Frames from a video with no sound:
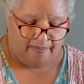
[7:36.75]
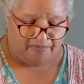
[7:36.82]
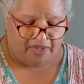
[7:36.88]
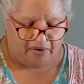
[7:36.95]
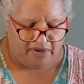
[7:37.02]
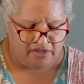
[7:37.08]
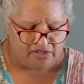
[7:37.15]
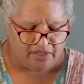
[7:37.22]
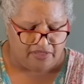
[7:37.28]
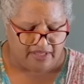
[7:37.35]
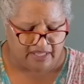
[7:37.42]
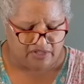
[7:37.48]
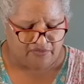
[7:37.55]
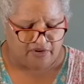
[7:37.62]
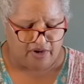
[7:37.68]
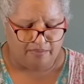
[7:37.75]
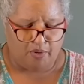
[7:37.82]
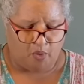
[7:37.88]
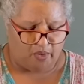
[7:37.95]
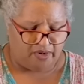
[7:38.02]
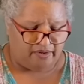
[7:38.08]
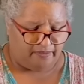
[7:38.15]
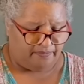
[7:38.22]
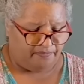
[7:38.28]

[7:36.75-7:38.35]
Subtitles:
Now here's the thing that's very important.